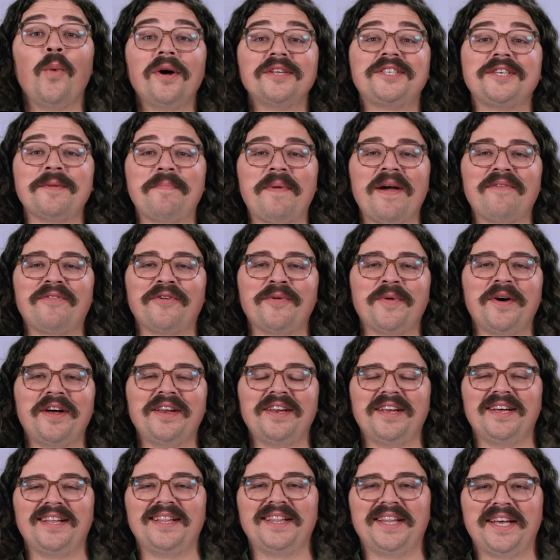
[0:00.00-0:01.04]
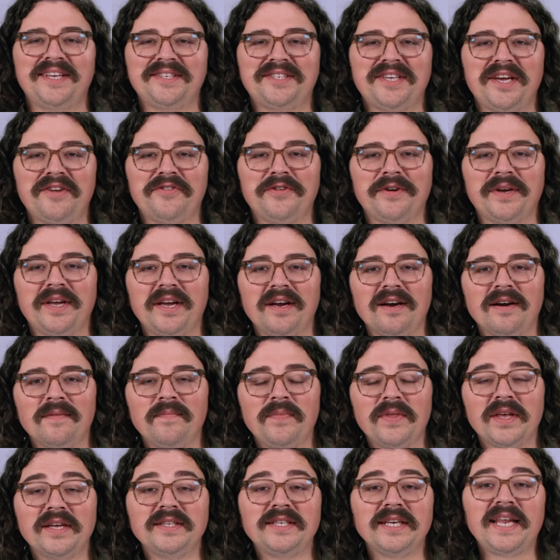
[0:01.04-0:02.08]
What's up, everyone? Lance Hedrick here,
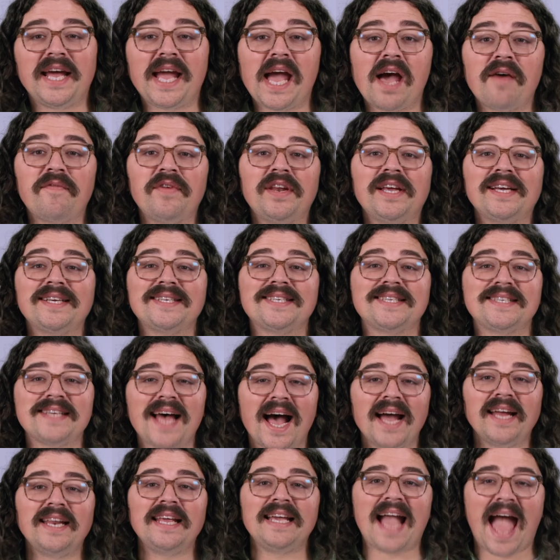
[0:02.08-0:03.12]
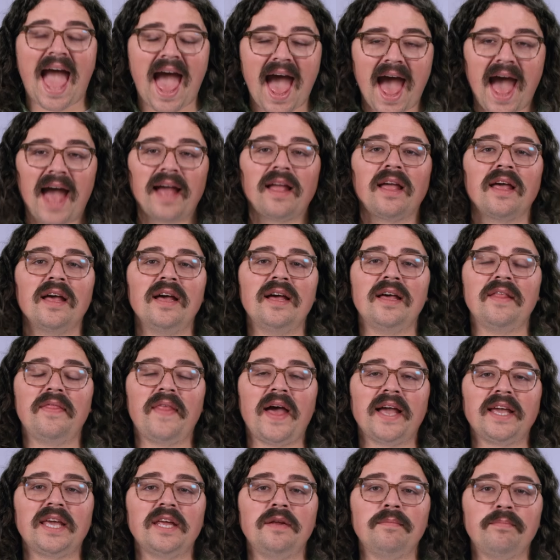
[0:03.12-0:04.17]
and today I have an exciting hack
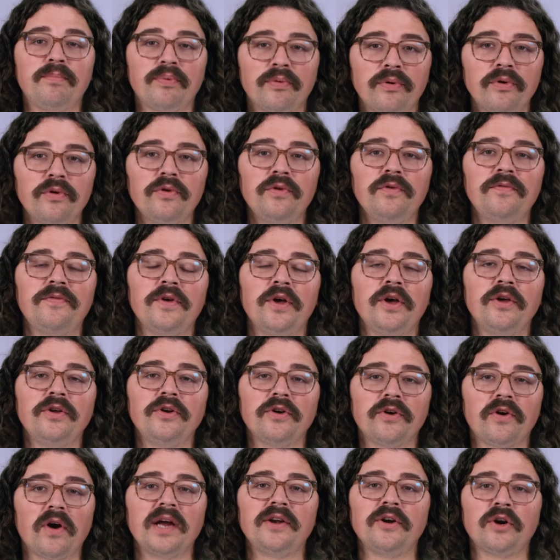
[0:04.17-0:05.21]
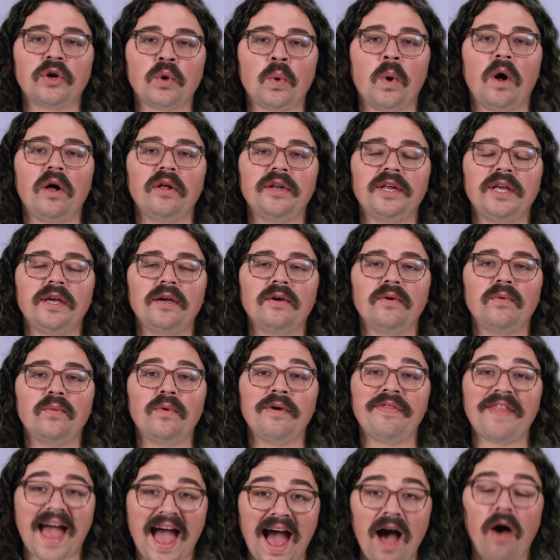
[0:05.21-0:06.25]
that can improve your grinder quality
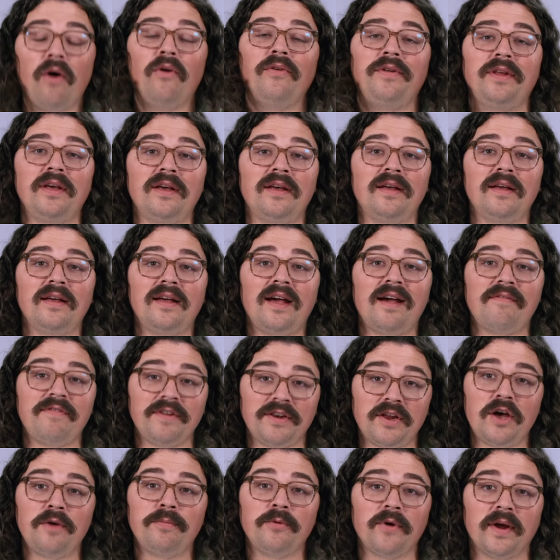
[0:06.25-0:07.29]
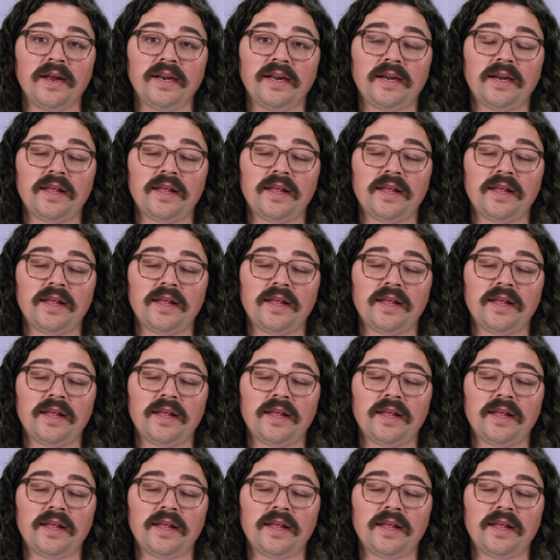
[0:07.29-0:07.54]
without having to upgrade